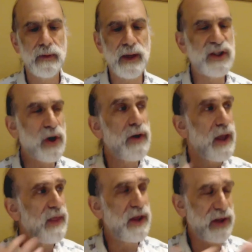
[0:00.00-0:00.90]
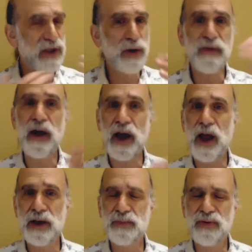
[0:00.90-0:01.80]
And so there's sort of a,
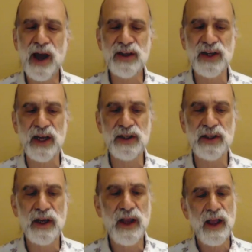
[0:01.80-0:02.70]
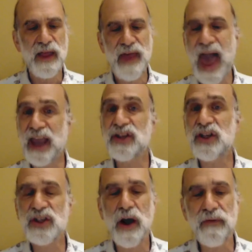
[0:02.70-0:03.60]
a process. The hack is
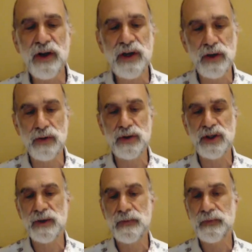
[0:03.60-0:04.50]
discovered and used.